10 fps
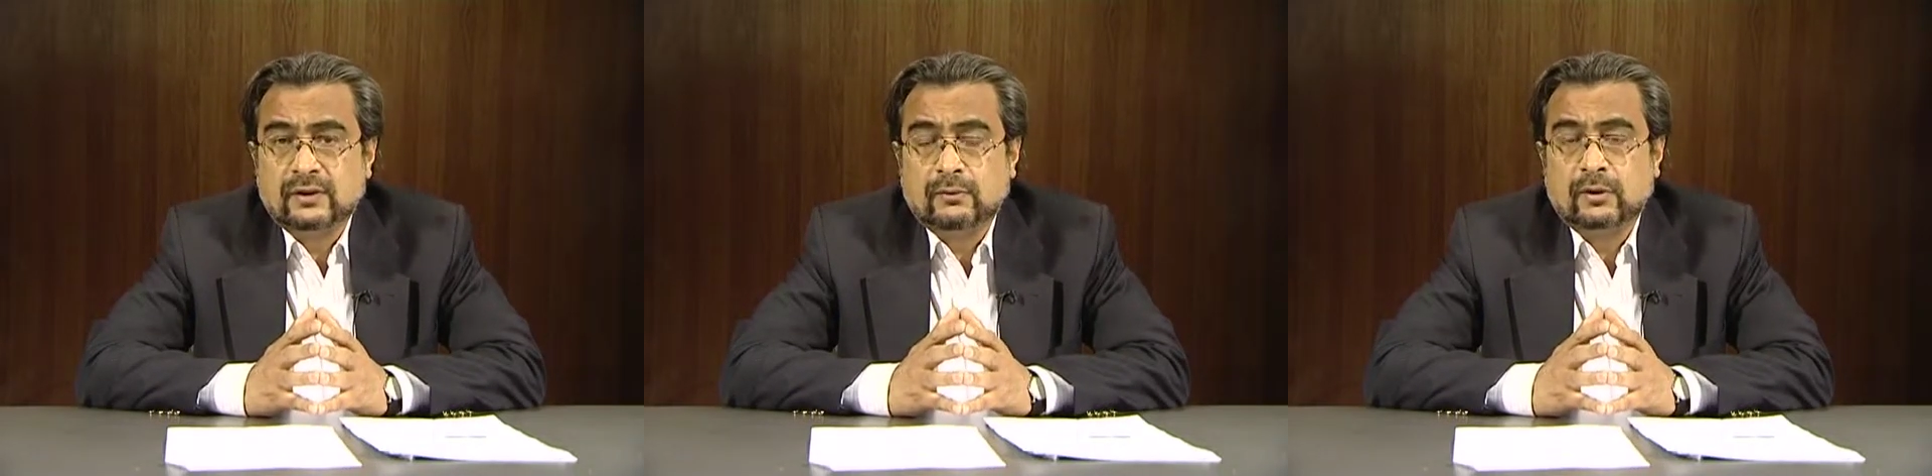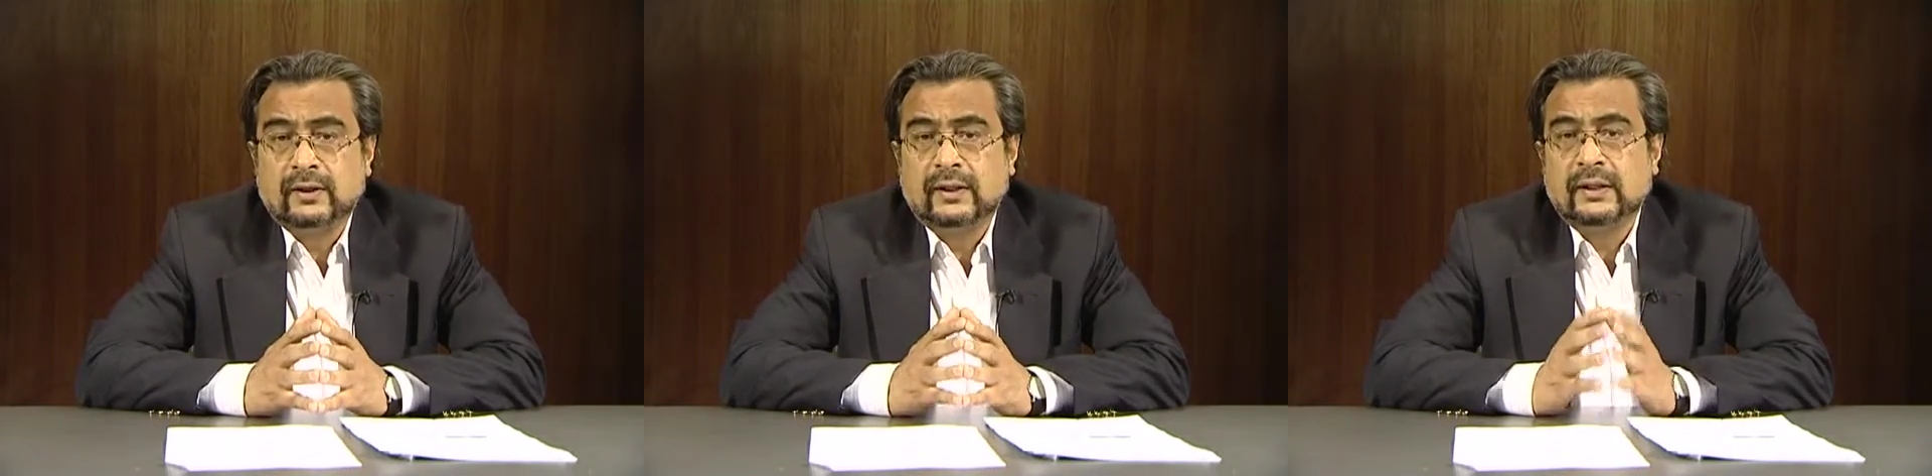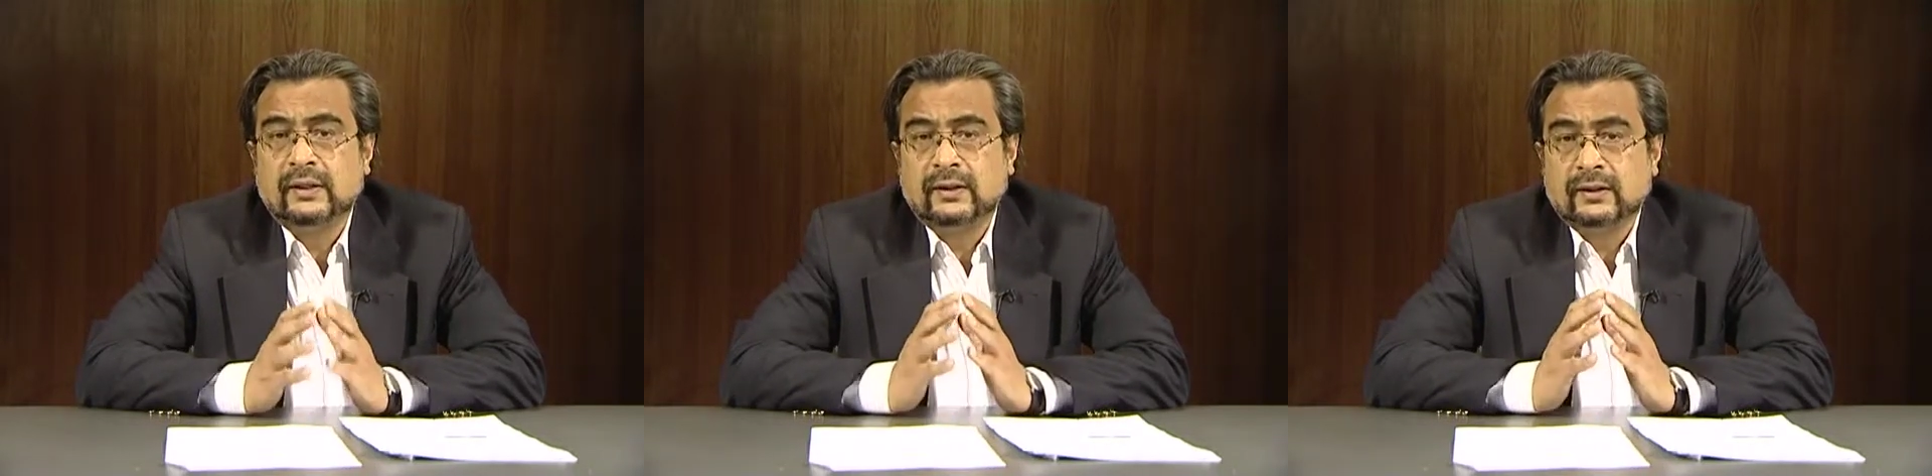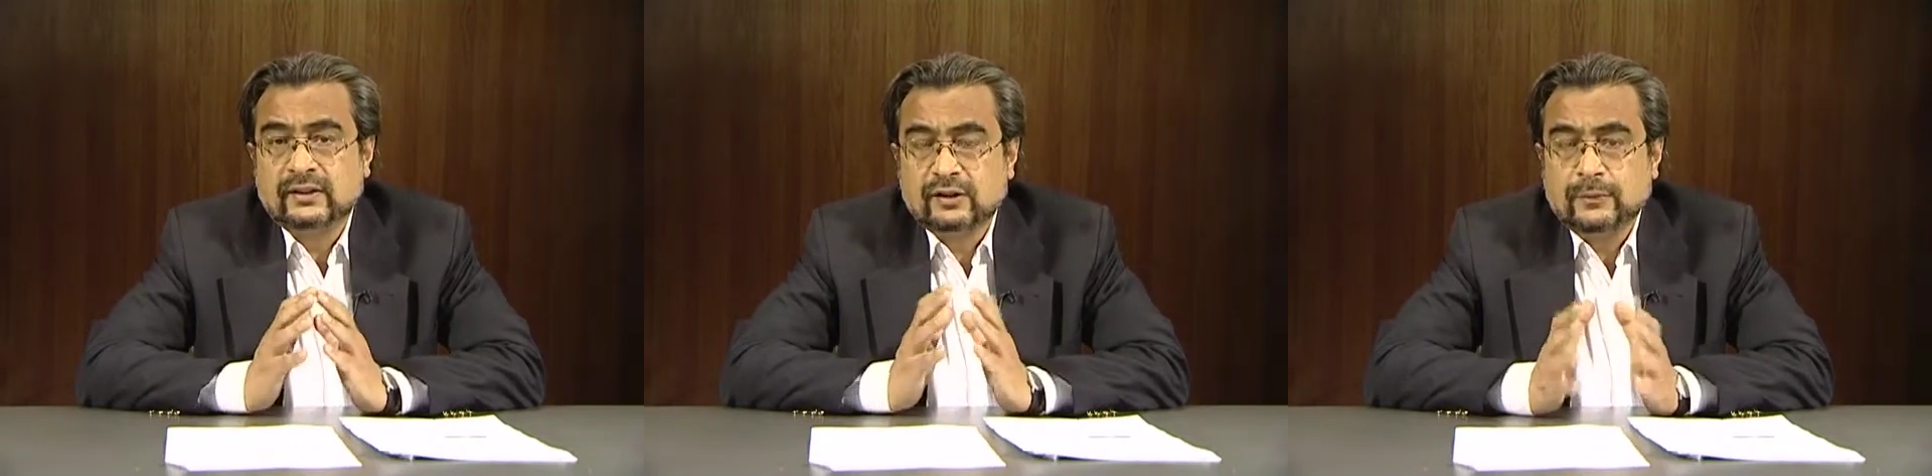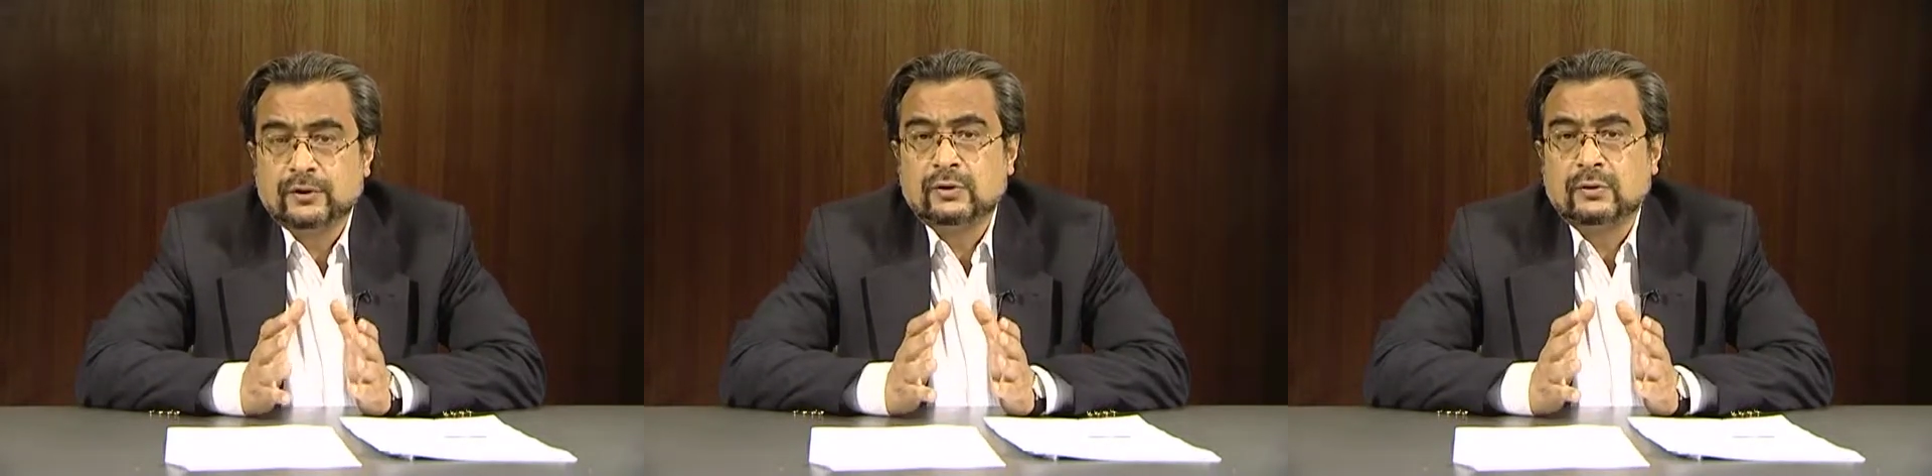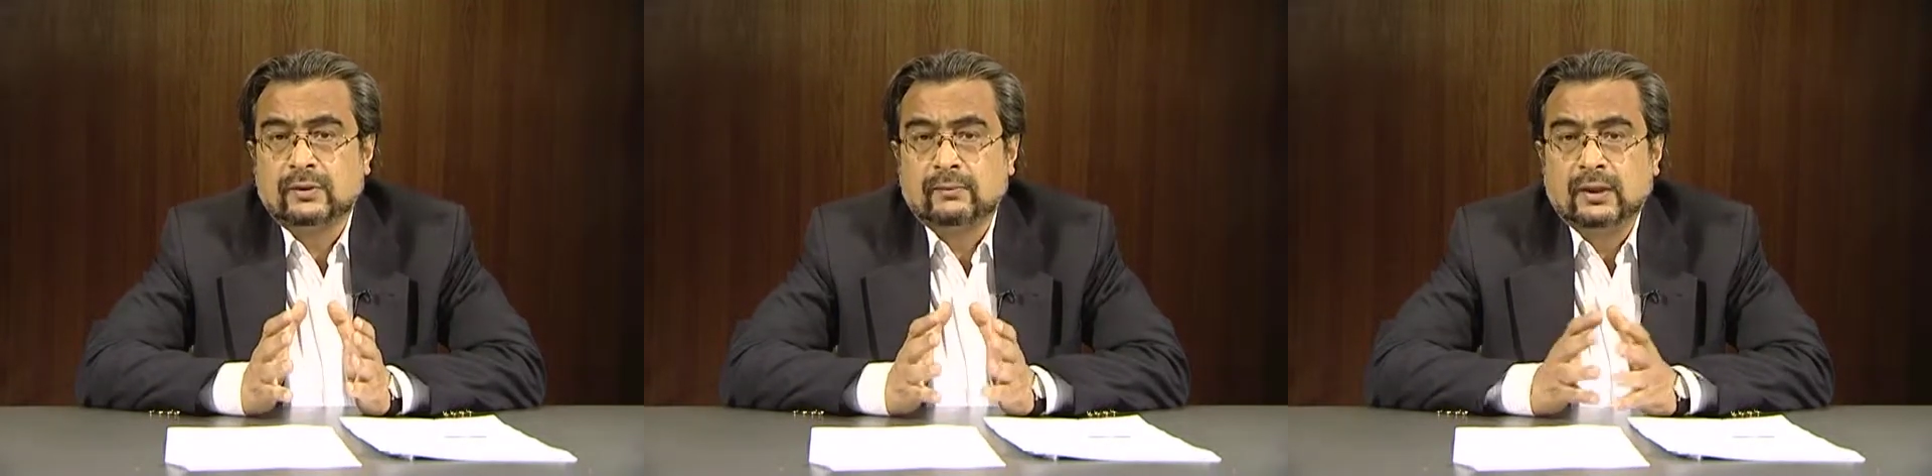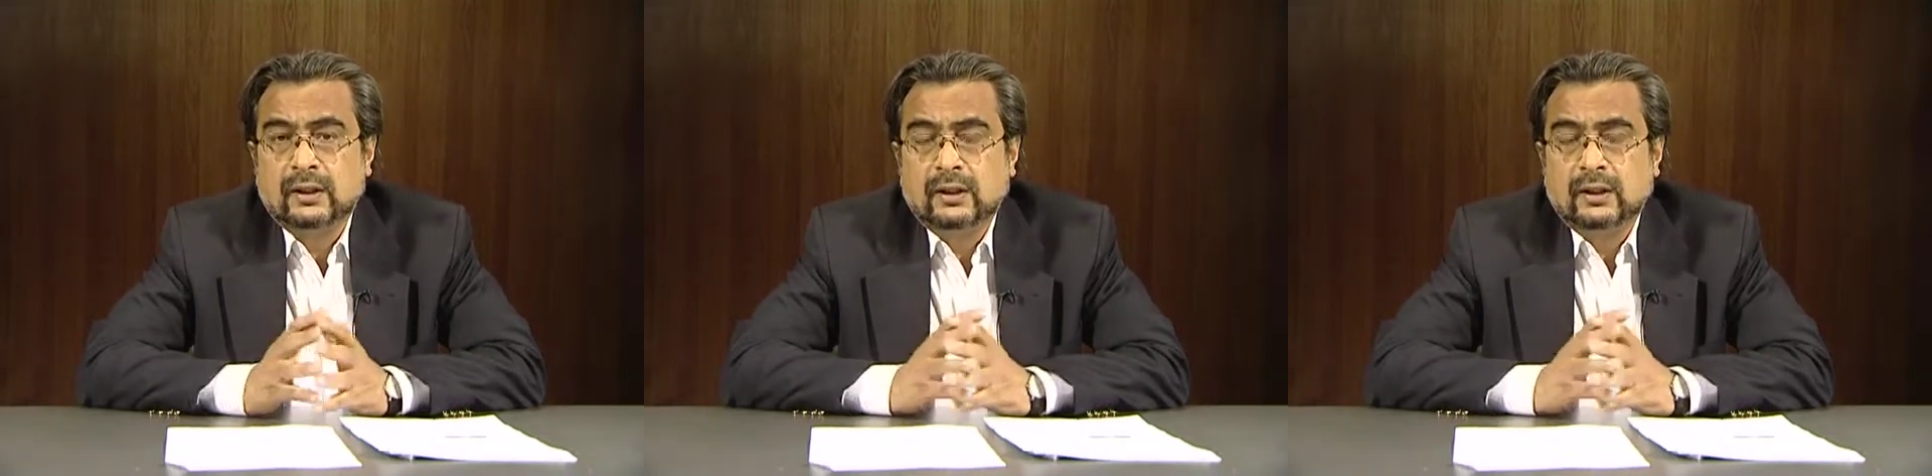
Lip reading: alaihi wasallam or any correct ascription to him.